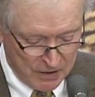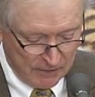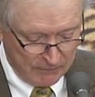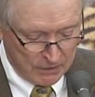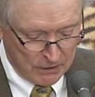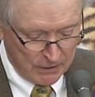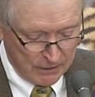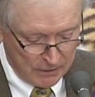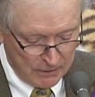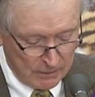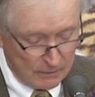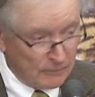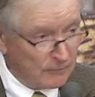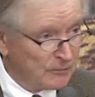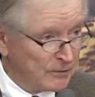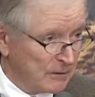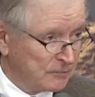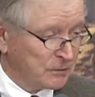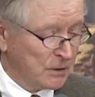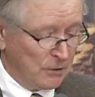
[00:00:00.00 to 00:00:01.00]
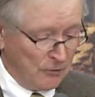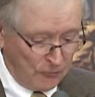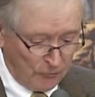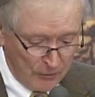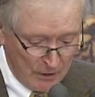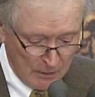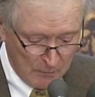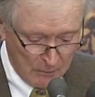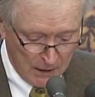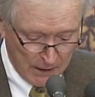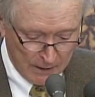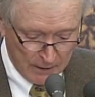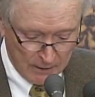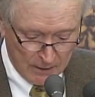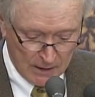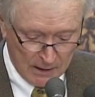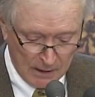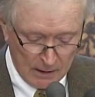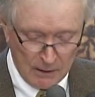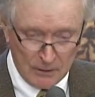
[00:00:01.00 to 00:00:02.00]
$753
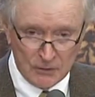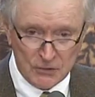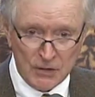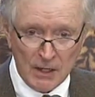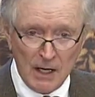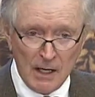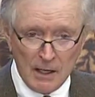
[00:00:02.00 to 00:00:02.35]
million